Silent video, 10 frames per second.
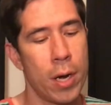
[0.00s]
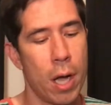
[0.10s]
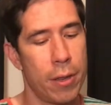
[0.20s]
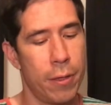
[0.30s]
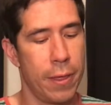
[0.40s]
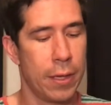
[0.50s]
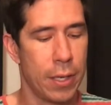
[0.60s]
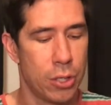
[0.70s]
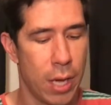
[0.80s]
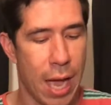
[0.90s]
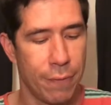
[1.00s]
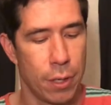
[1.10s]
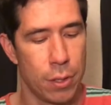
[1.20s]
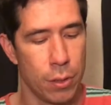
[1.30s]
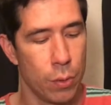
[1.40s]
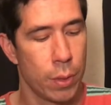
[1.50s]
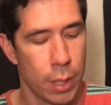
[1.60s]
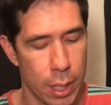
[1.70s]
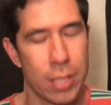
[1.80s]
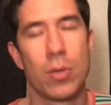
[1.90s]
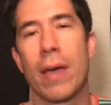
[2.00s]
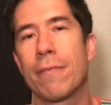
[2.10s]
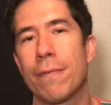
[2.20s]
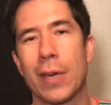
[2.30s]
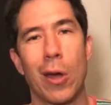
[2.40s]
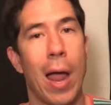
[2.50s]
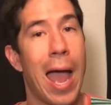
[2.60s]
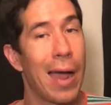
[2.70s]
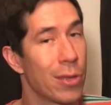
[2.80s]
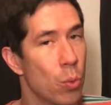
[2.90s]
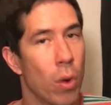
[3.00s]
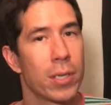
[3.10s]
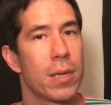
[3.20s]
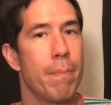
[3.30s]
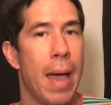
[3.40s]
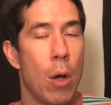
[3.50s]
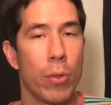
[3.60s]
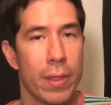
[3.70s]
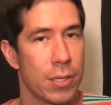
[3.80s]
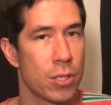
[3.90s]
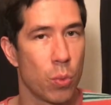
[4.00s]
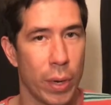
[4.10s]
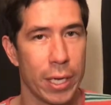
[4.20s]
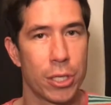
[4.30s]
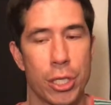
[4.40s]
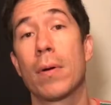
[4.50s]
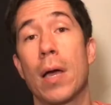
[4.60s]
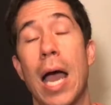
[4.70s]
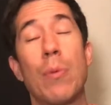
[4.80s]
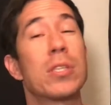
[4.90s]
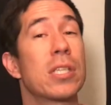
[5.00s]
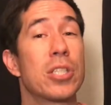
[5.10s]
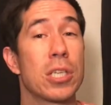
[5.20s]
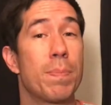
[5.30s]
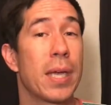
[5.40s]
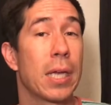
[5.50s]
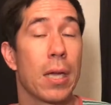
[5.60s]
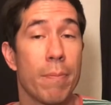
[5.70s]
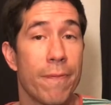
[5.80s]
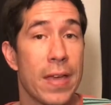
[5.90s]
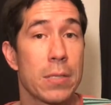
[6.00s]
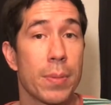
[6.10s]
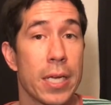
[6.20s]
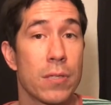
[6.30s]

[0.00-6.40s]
other thing that you have to do is you have to figure out how you want to mount this switch. I would suggest picking up faceplates